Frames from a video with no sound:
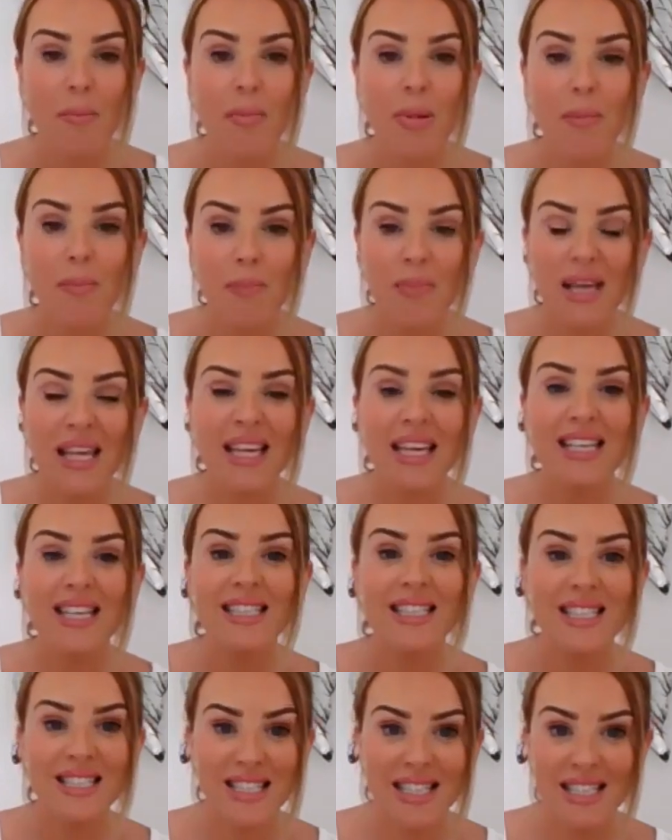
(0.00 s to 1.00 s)
But be
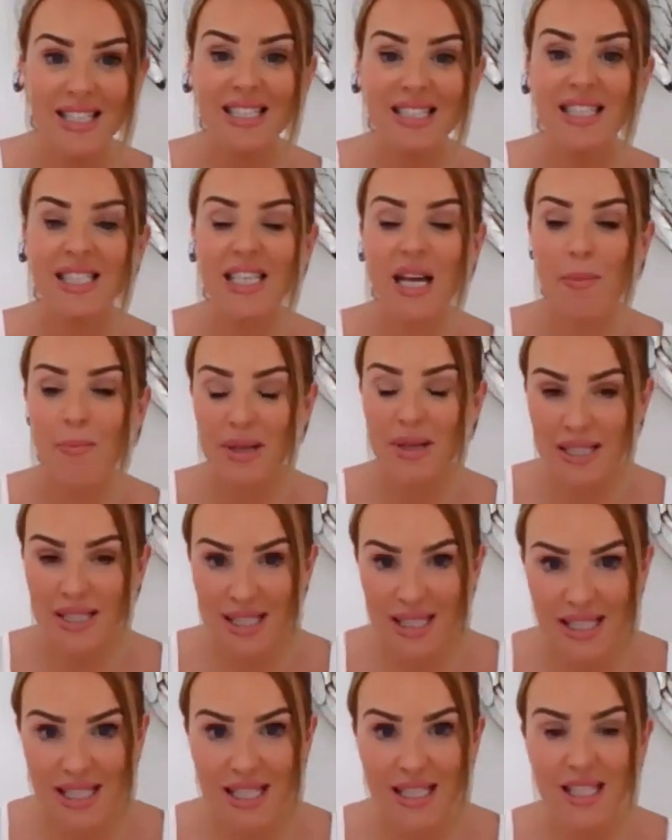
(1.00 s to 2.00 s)
consistent and
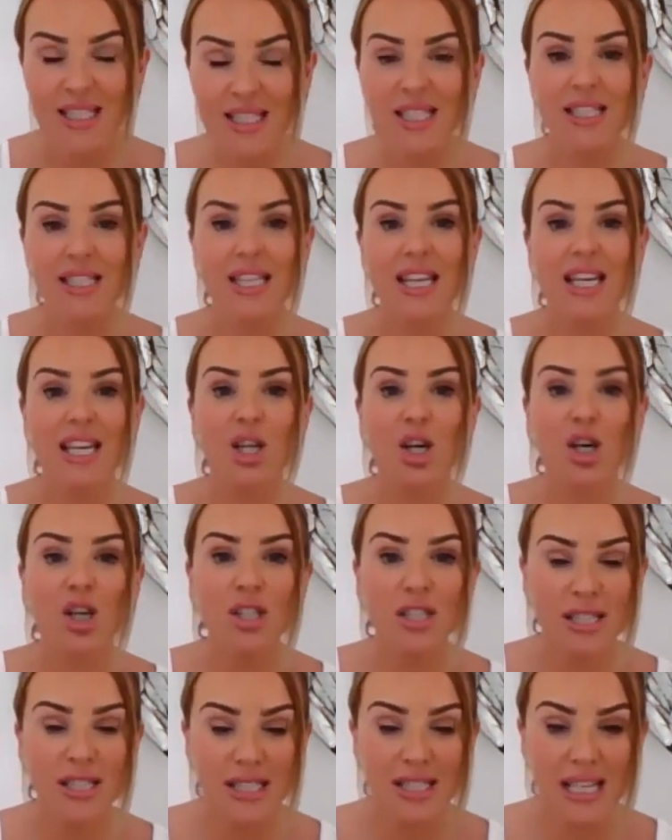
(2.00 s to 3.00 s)
persistent in
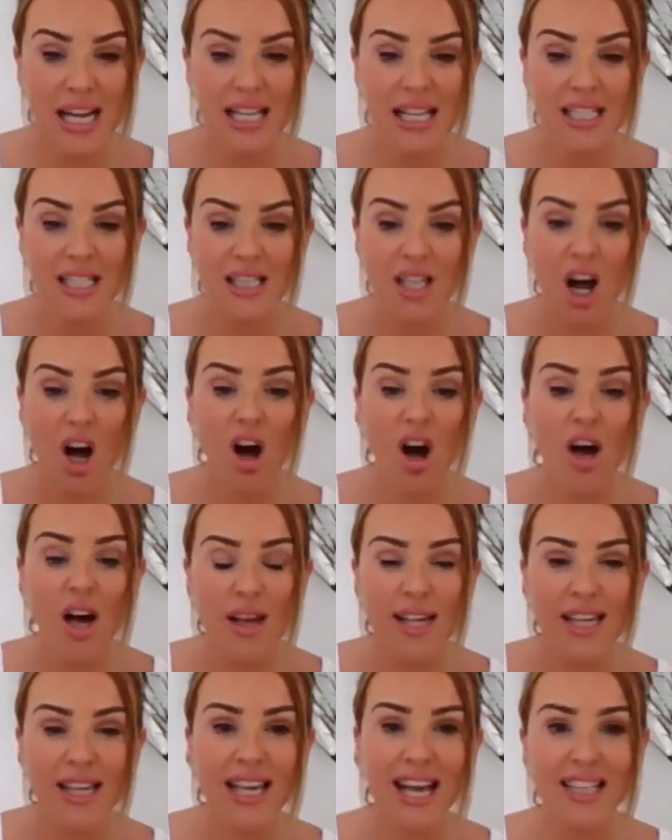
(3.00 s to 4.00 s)
understanding that
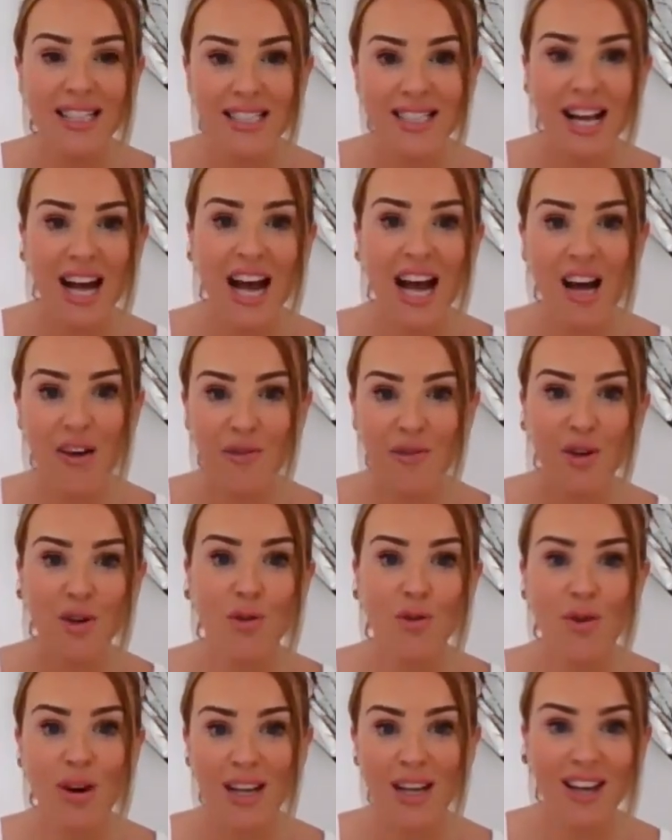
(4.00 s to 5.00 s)
I get to have a
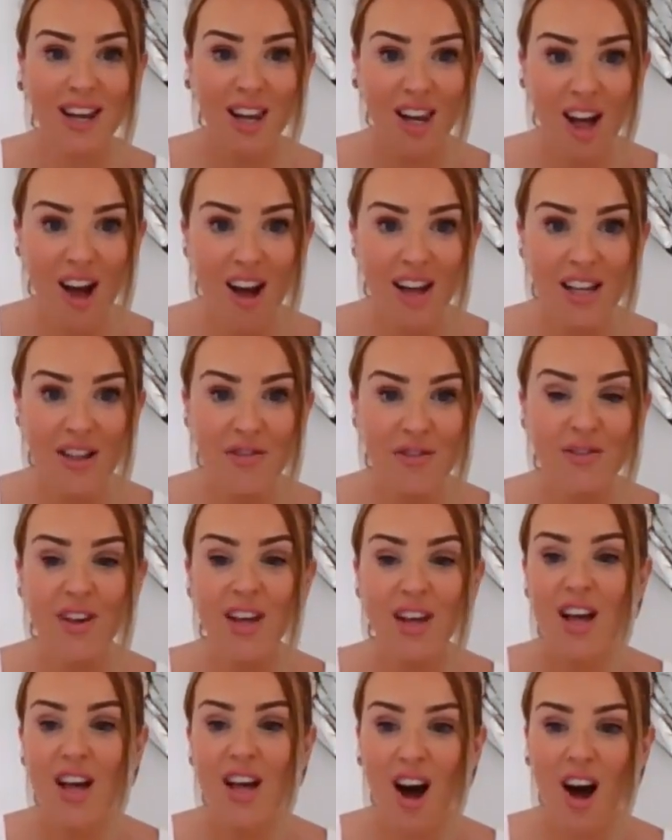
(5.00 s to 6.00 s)
great life.
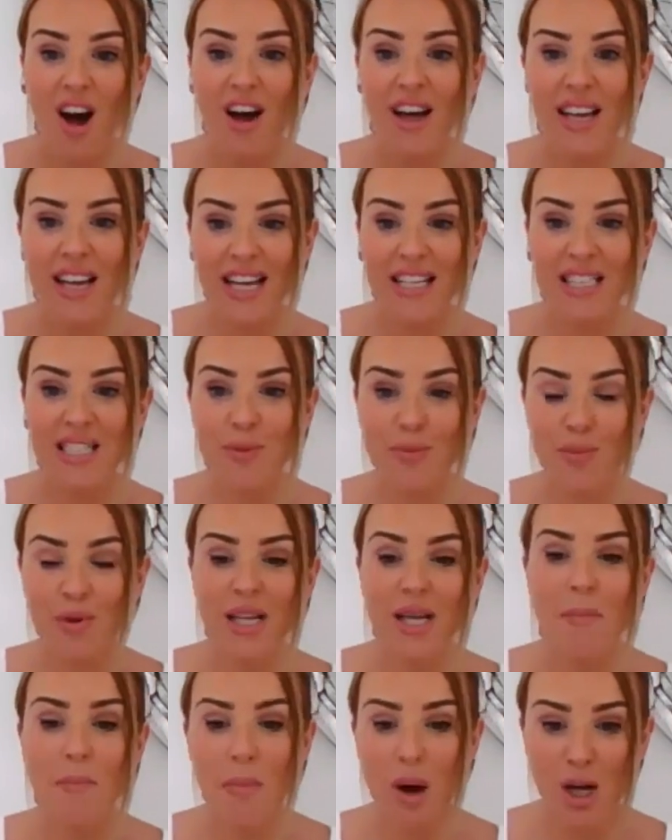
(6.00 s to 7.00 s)
I get to
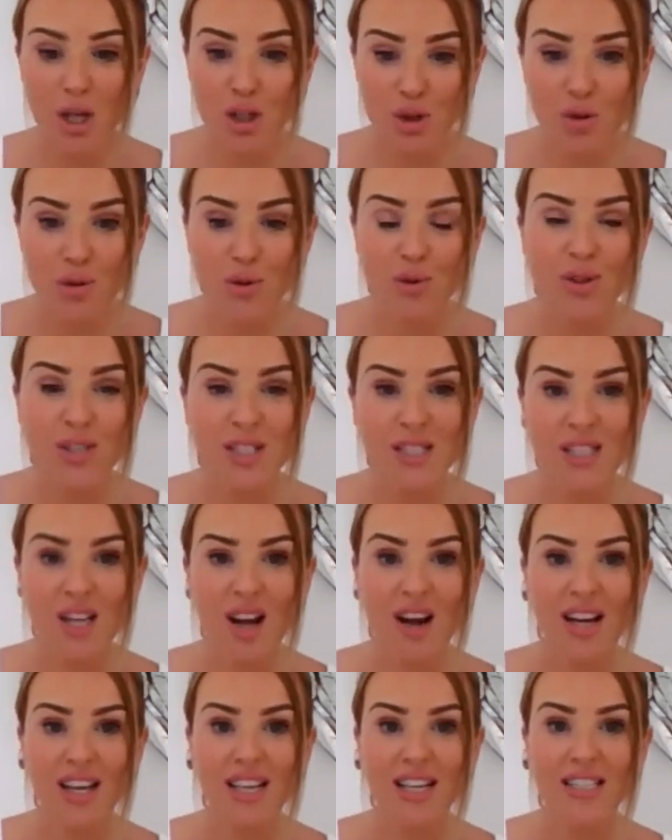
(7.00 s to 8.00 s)
bring in my true
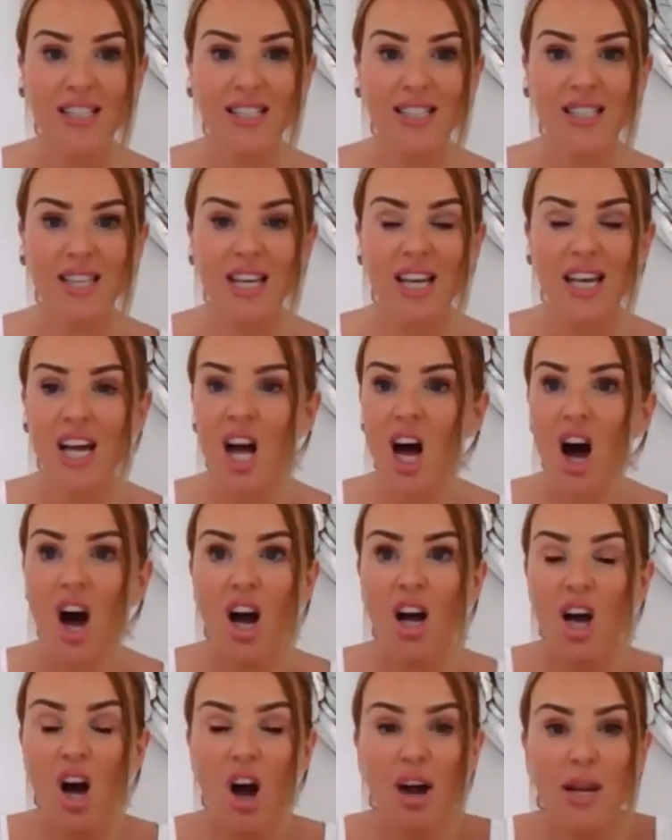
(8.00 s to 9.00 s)
desires.
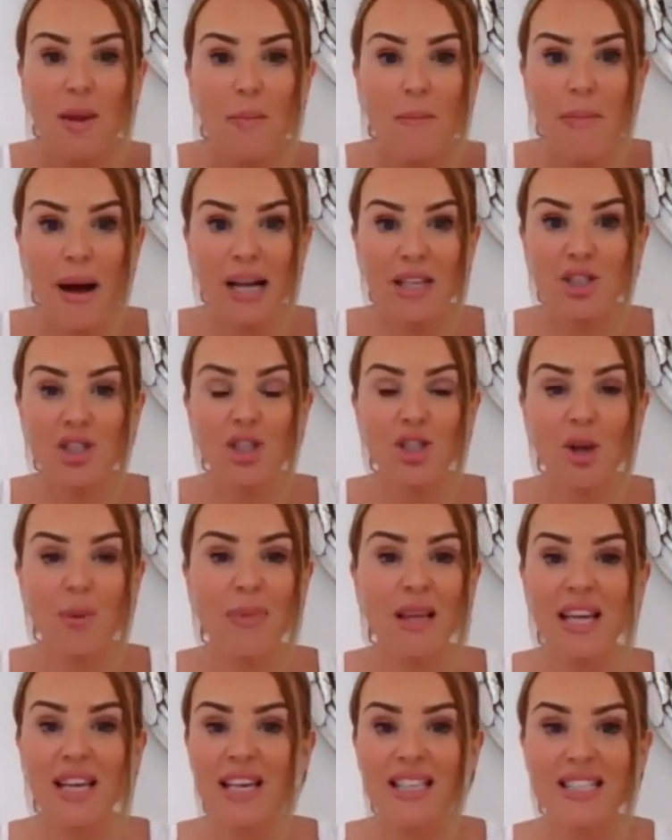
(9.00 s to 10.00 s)
I can't imagine
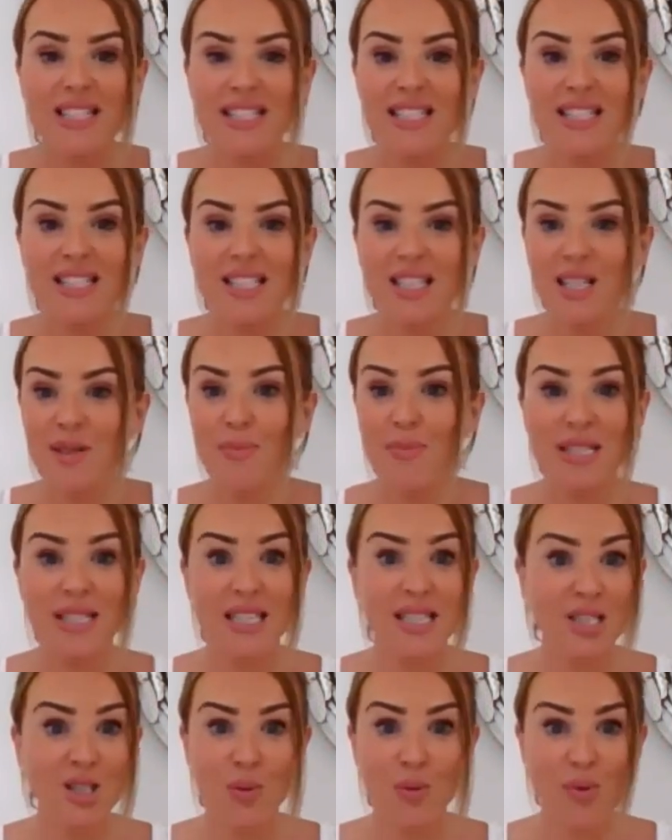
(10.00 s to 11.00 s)
not being consistent and
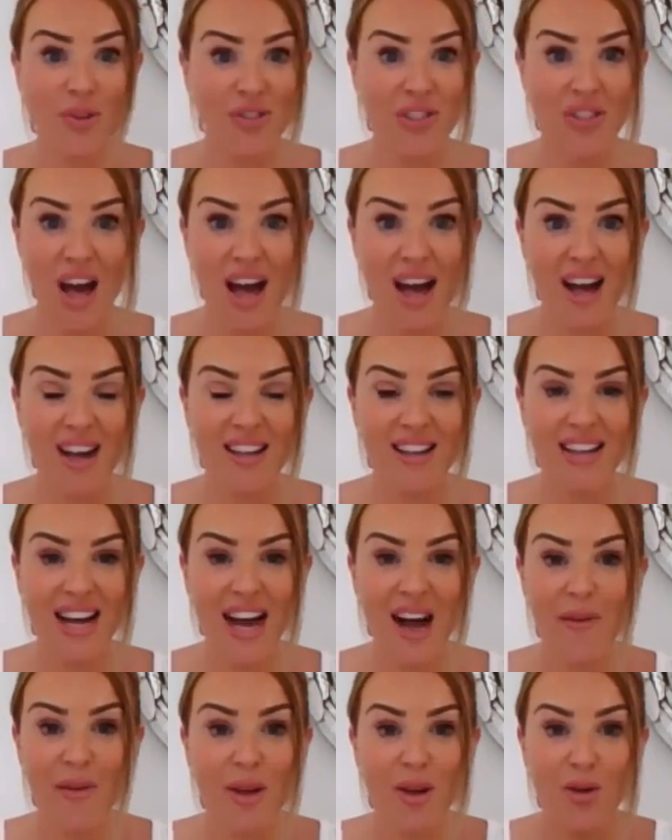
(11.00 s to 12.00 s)
persistent with that.
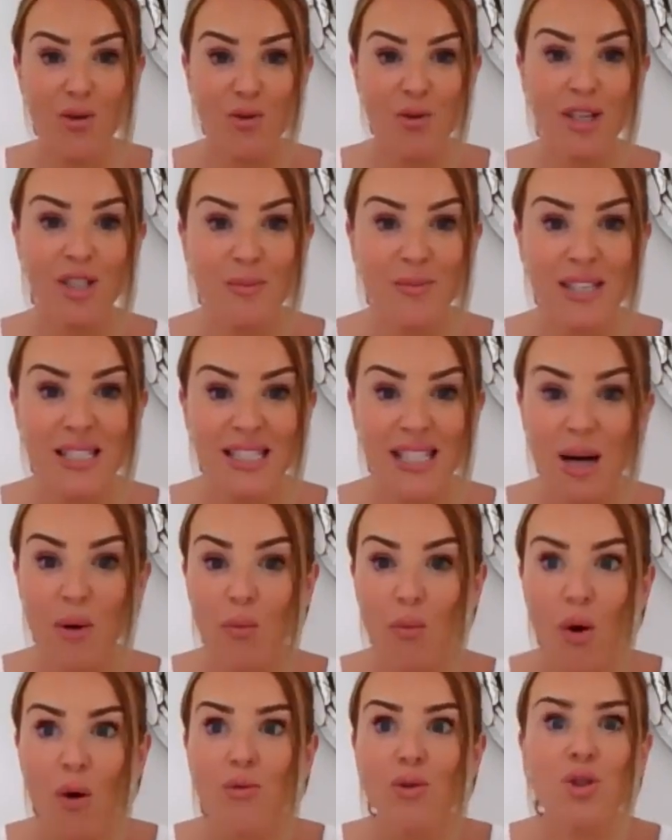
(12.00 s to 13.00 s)
How incredible is
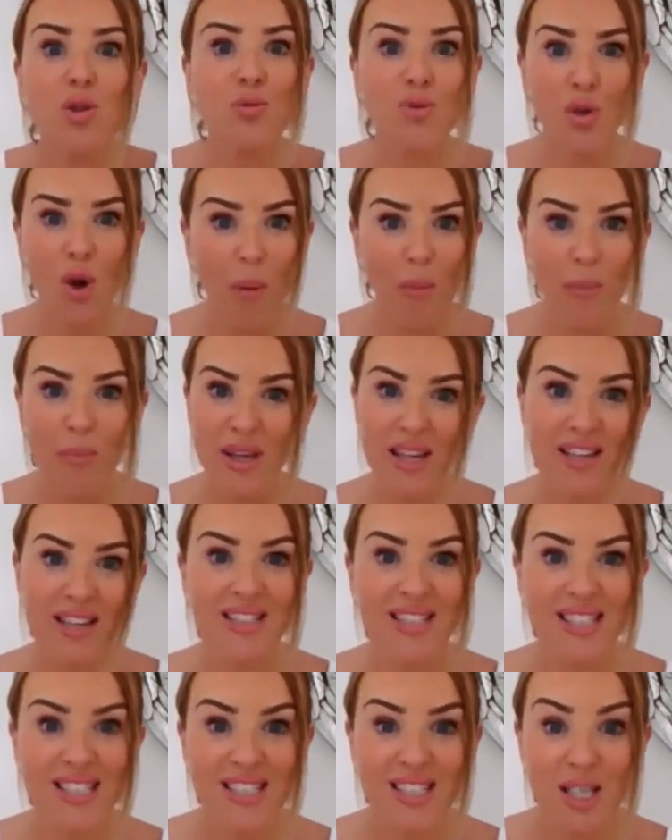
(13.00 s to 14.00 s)
that? Why would you not be
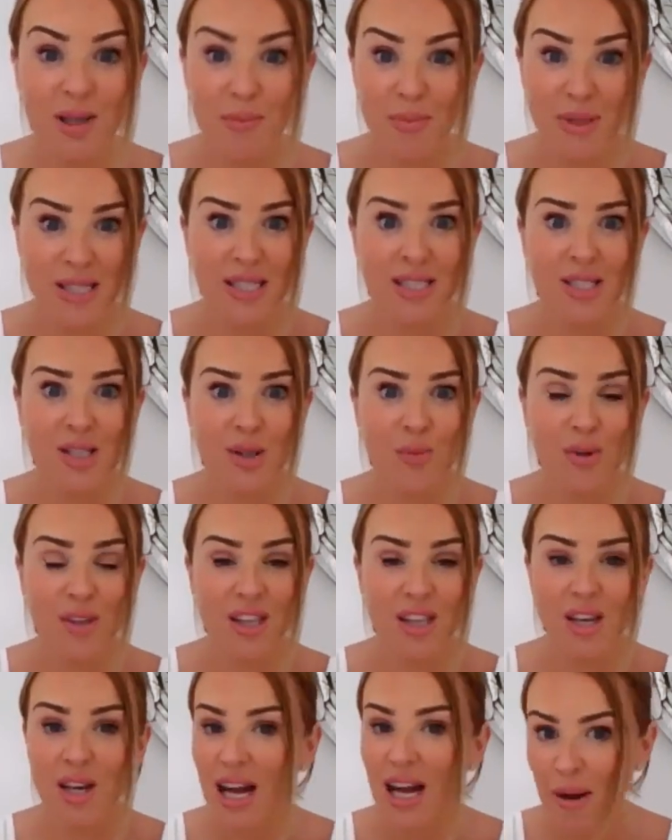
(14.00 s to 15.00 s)
consistent and persistent
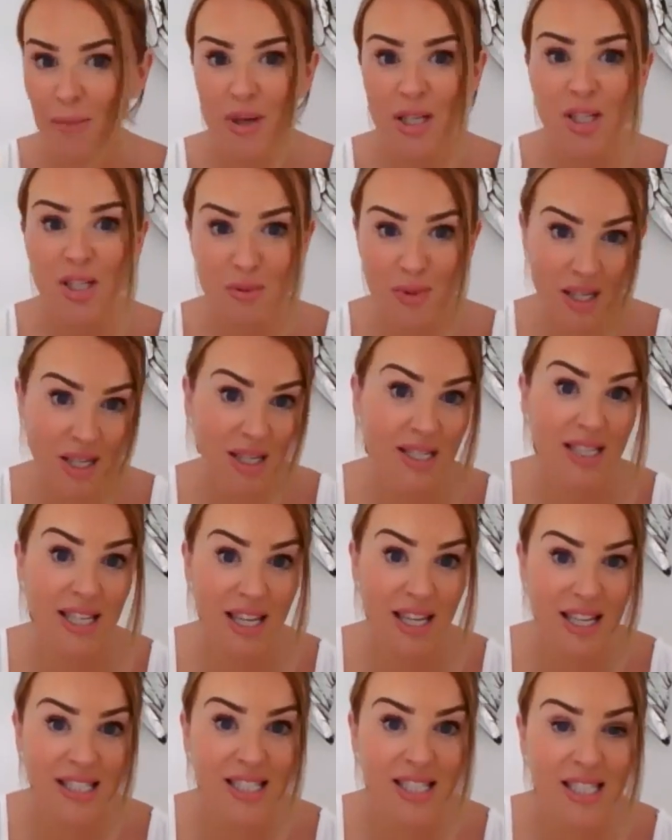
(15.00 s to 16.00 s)
with it? How many times can I
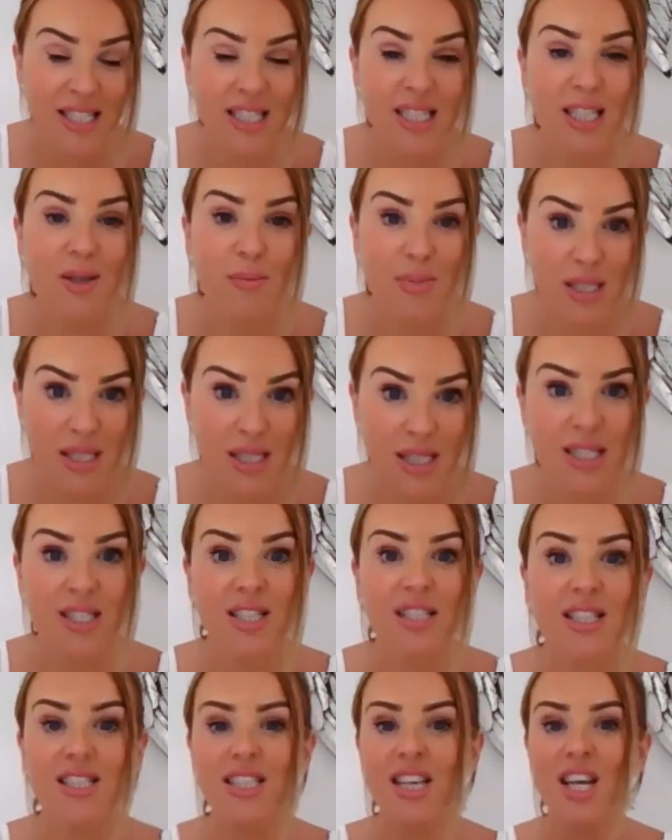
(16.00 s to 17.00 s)
say consistent and
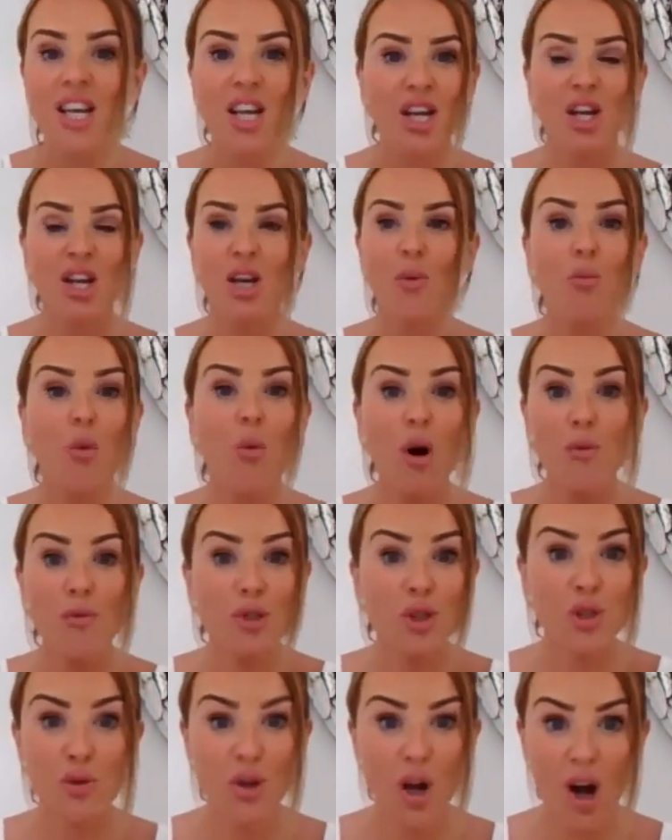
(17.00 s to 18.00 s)
persistent? Why
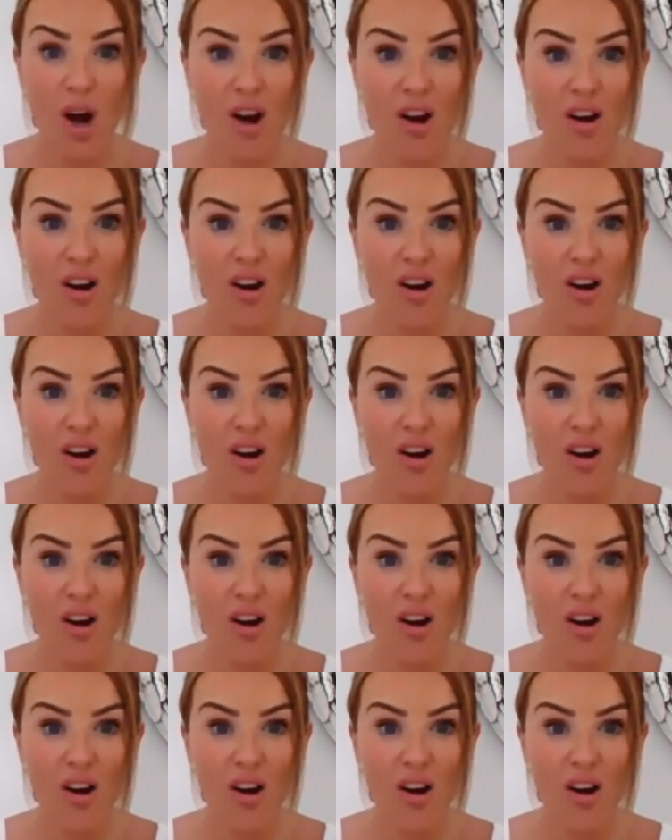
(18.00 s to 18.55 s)
would you not?